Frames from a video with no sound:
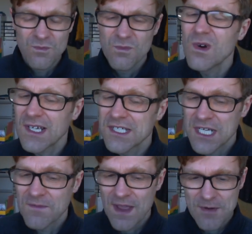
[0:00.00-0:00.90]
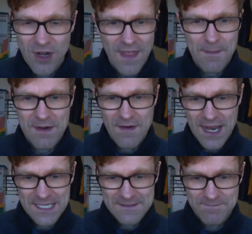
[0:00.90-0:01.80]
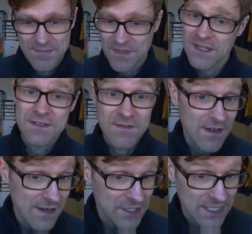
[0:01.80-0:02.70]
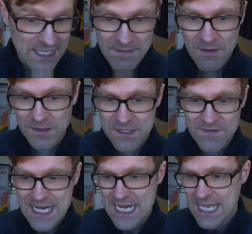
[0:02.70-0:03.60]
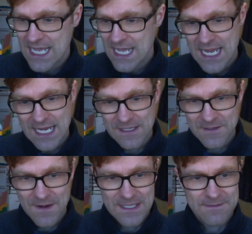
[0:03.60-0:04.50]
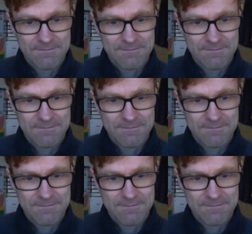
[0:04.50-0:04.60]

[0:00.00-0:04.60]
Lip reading: We'll assume Weber got that bit right, but those of you that are interested might want to read into it.